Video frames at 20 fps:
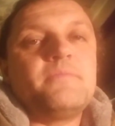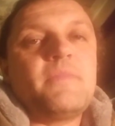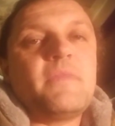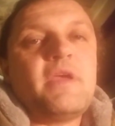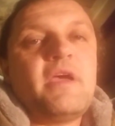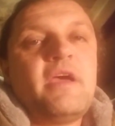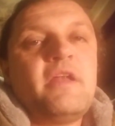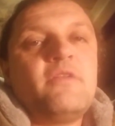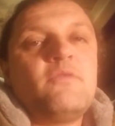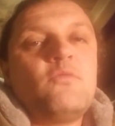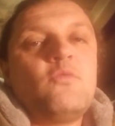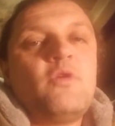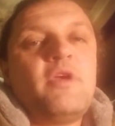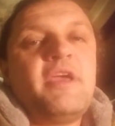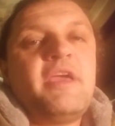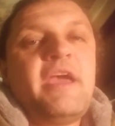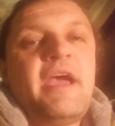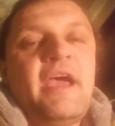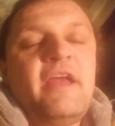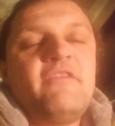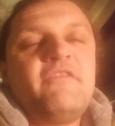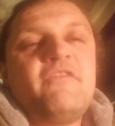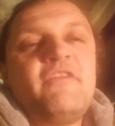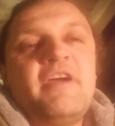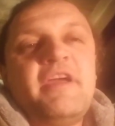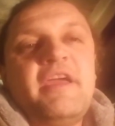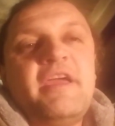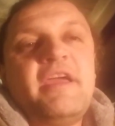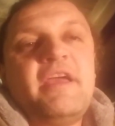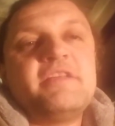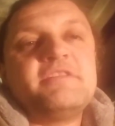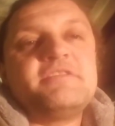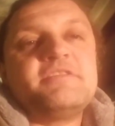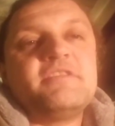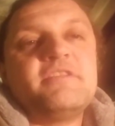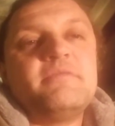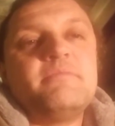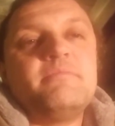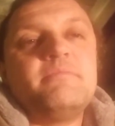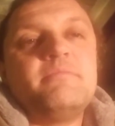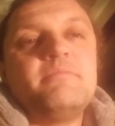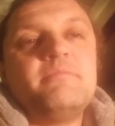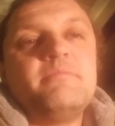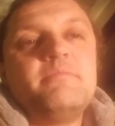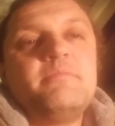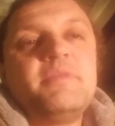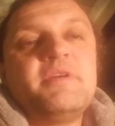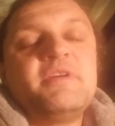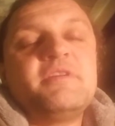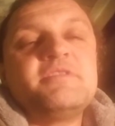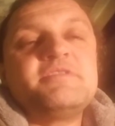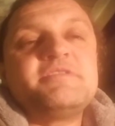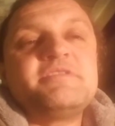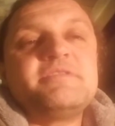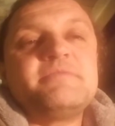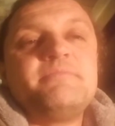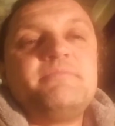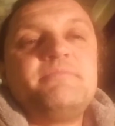And we can't fight against it, because